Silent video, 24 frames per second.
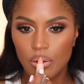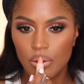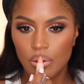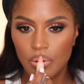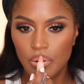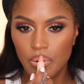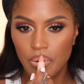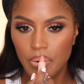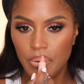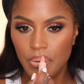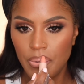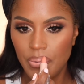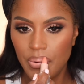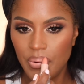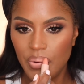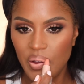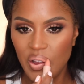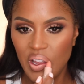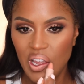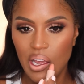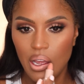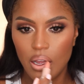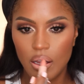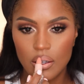Ooh,
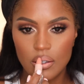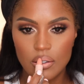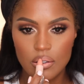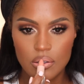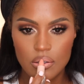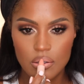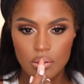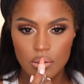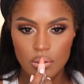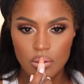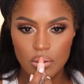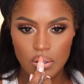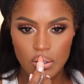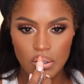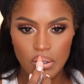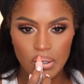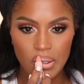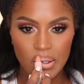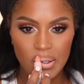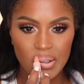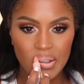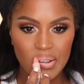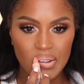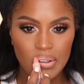yes.
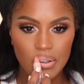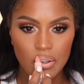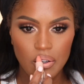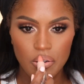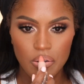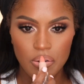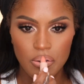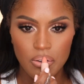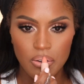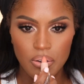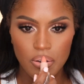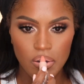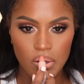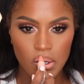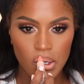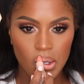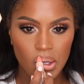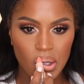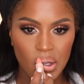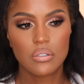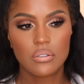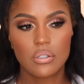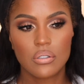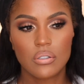Yes, yes, yes.
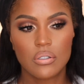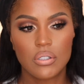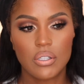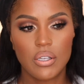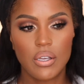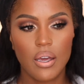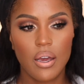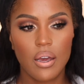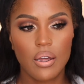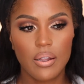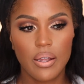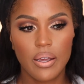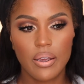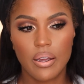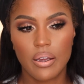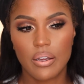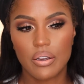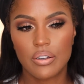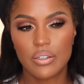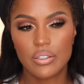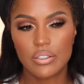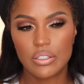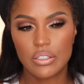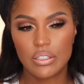So see how like I
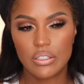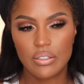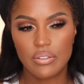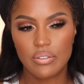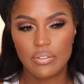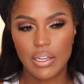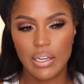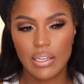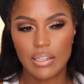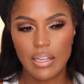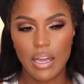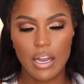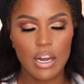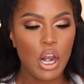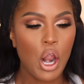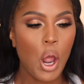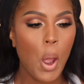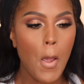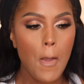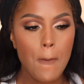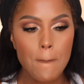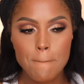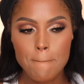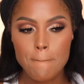could just leave it like that? No.
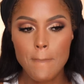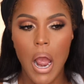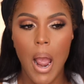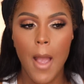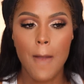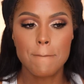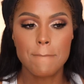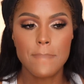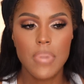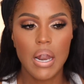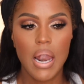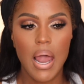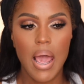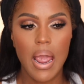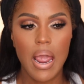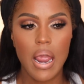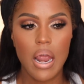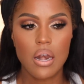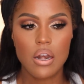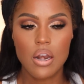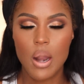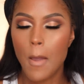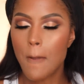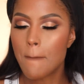
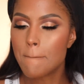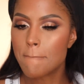Blend.